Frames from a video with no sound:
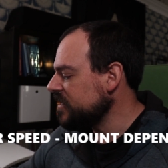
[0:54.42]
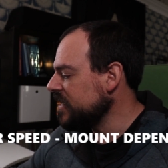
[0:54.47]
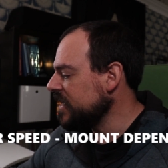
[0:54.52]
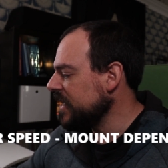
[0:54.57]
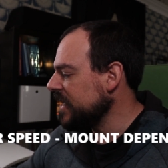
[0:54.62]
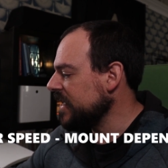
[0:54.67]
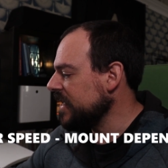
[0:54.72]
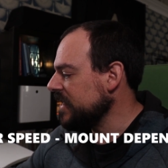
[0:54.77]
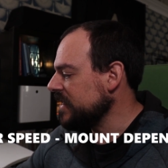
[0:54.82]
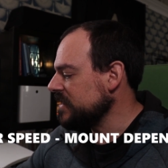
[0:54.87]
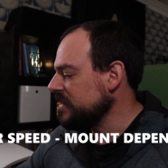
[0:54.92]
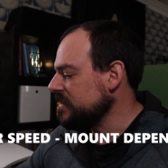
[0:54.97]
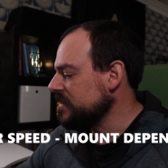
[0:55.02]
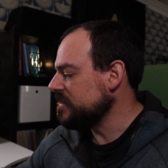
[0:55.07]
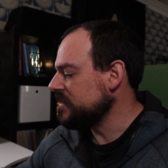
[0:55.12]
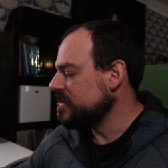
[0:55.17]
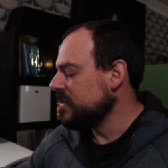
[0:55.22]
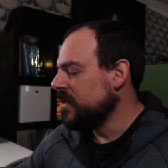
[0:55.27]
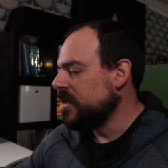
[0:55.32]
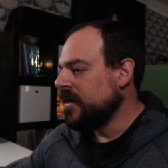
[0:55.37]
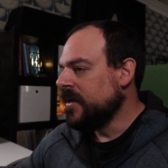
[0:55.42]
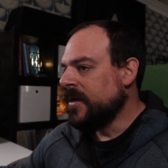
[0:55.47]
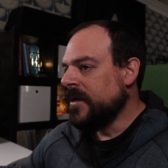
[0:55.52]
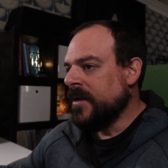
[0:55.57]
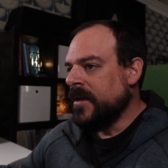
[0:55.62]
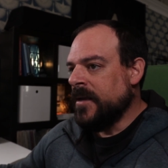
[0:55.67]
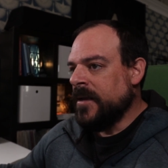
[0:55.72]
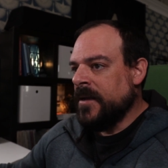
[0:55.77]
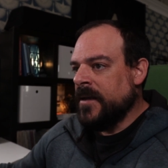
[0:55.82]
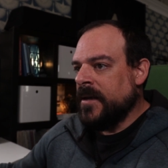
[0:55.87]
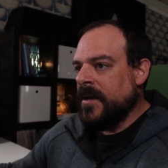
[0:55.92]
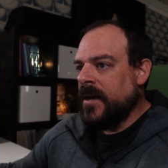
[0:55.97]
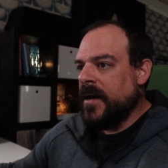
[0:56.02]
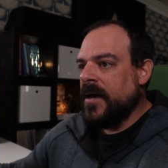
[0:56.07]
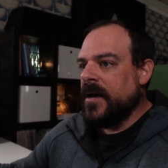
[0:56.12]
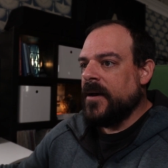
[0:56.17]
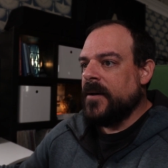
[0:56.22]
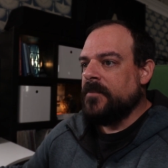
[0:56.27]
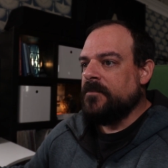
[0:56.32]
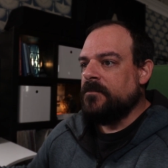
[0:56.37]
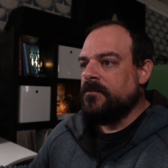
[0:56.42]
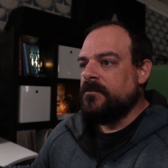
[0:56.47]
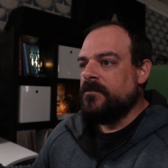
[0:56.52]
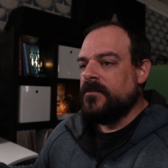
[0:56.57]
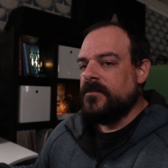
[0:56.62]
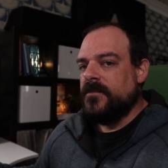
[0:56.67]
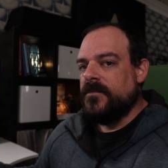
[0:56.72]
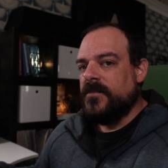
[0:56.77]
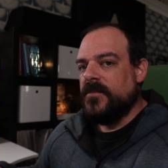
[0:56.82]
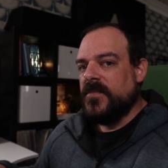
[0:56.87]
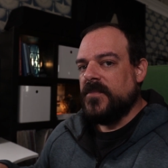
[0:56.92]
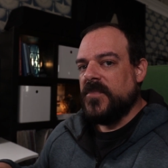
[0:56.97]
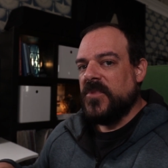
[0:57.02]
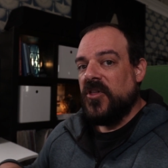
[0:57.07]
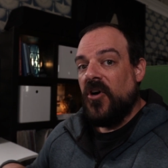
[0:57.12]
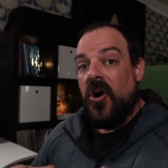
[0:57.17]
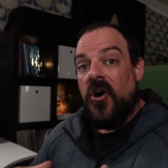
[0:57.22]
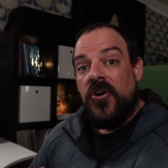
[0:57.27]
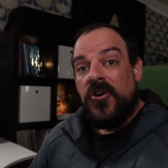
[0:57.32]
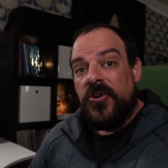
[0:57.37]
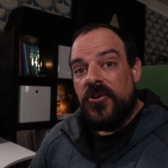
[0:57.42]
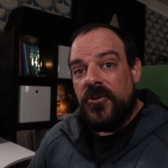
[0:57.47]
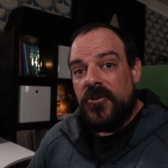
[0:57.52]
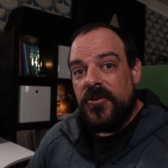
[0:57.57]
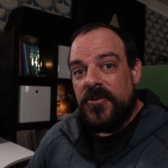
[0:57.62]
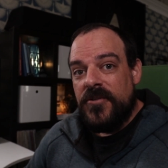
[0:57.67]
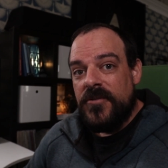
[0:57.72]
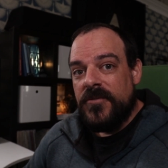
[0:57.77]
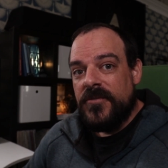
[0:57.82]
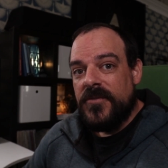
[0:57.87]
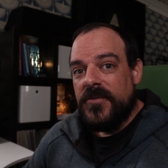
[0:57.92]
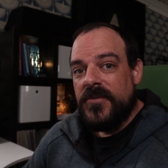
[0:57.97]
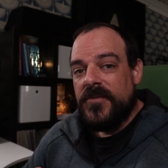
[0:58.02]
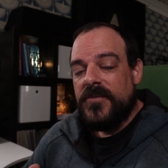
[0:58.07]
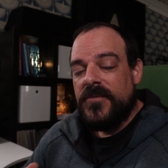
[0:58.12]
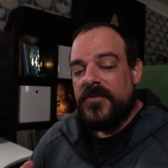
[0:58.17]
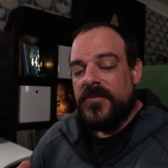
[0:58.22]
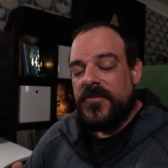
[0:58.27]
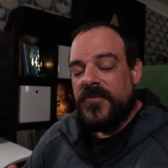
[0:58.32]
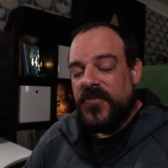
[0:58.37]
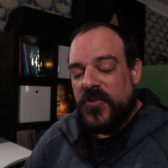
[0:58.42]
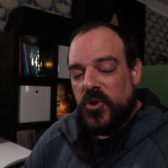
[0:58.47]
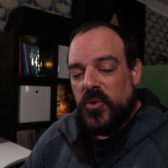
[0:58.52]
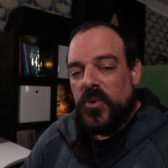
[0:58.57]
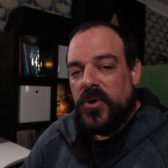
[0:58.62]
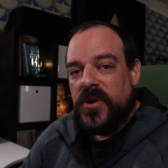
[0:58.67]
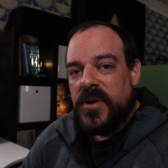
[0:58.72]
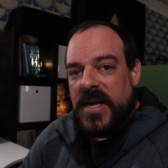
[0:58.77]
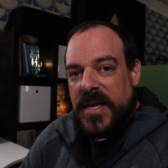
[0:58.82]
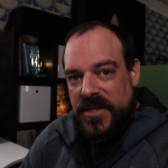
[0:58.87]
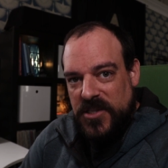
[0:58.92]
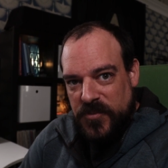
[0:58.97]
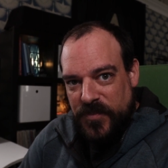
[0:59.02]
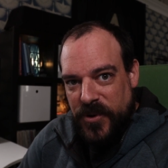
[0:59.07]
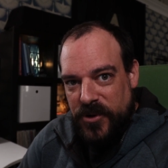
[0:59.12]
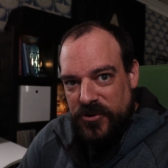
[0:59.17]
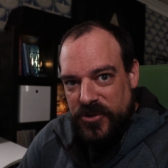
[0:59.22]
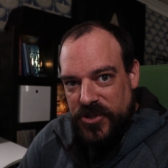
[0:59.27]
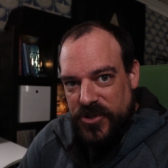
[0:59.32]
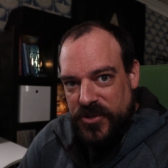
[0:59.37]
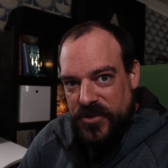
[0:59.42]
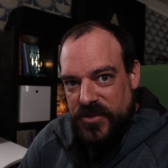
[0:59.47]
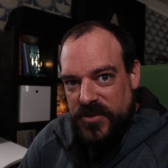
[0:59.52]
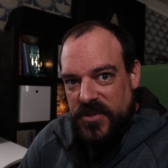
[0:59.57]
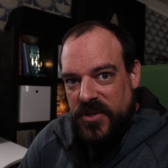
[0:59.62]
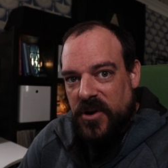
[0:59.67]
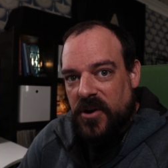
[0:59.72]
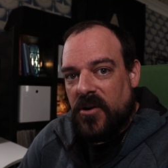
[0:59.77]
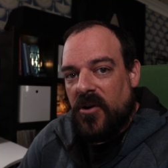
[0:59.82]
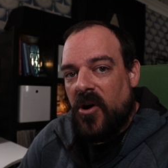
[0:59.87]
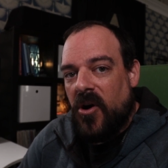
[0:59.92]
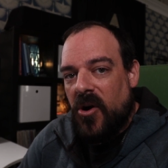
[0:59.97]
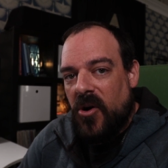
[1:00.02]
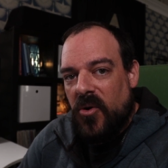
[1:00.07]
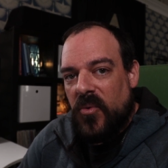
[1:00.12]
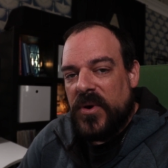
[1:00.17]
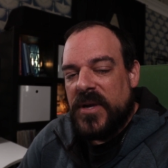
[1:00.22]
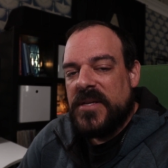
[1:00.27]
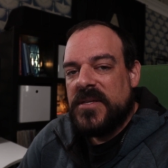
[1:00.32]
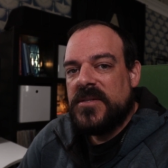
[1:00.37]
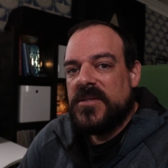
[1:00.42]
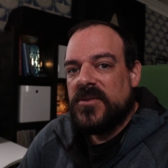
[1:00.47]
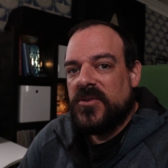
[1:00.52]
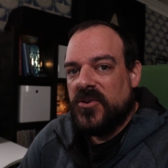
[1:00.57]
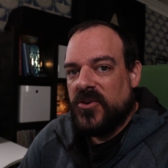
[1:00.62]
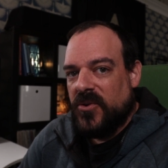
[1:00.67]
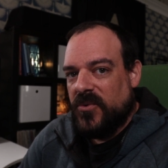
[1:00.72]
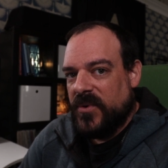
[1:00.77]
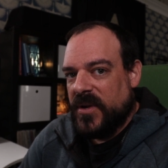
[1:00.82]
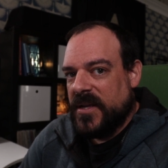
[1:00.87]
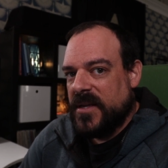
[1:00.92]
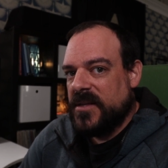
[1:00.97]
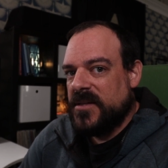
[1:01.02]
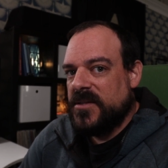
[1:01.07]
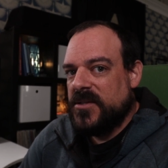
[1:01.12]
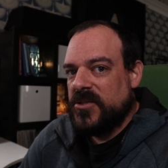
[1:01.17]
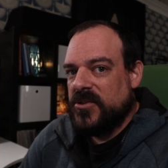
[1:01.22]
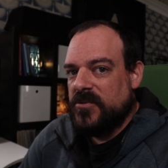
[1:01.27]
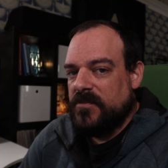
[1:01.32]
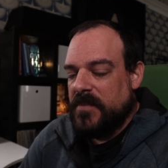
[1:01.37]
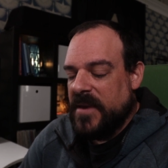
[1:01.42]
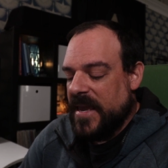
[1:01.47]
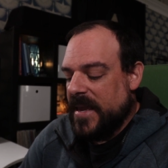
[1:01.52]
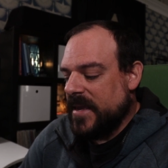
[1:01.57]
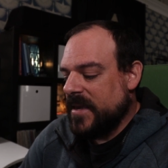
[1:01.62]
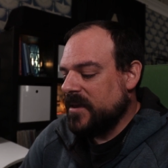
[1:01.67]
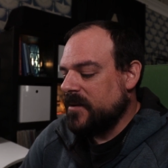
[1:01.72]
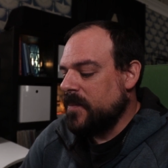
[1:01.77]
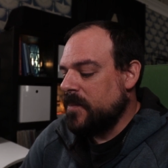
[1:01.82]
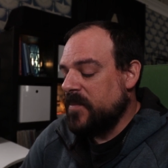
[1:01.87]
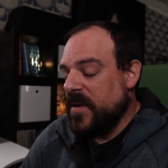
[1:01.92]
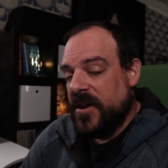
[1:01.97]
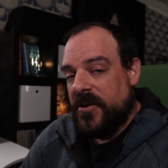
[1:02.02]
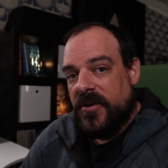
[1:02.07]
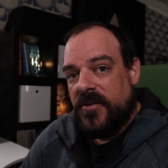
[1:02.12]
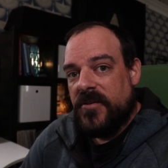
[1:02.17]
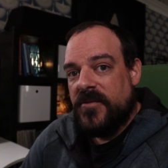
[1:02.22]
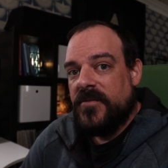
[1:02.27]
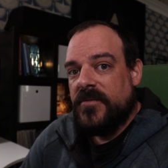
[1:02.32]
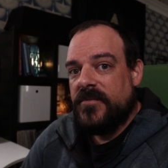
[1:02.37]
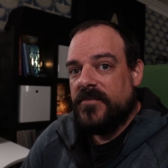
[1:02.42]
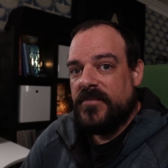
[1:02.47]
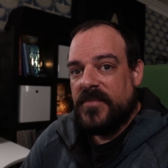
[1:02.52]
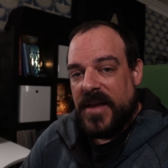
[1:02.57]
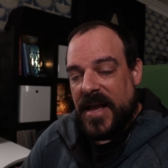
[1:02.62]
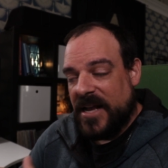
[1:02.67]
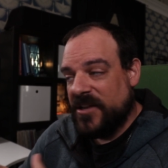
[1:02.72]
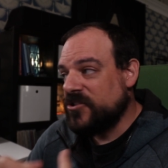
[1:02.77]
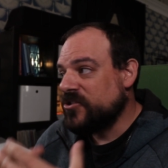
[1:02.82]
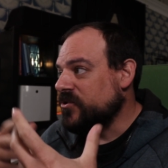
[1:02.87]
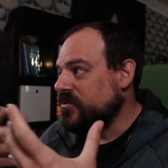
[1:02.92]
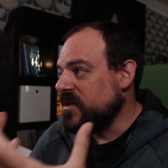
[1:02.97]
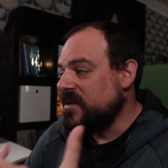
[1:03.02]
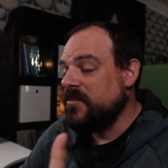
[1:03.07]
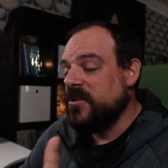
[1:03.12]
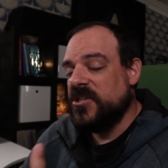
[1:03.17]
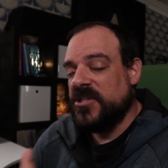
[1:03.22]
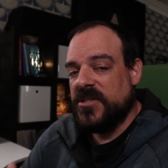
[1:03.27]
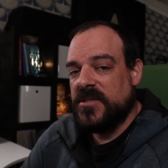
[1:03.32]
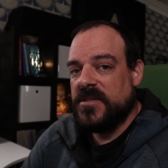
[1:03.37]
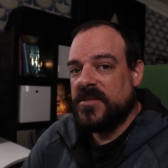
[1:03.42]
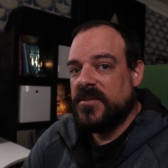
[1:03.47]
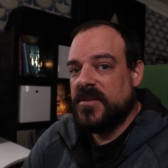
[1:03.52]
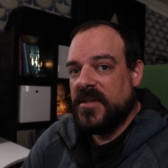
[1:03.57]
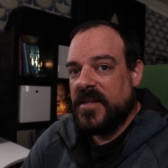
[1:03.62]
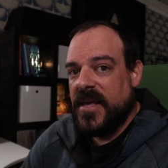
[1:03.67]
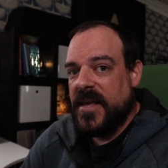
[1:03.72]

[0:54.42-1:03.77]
And um, longer, fewer exposures are always going to make better astro images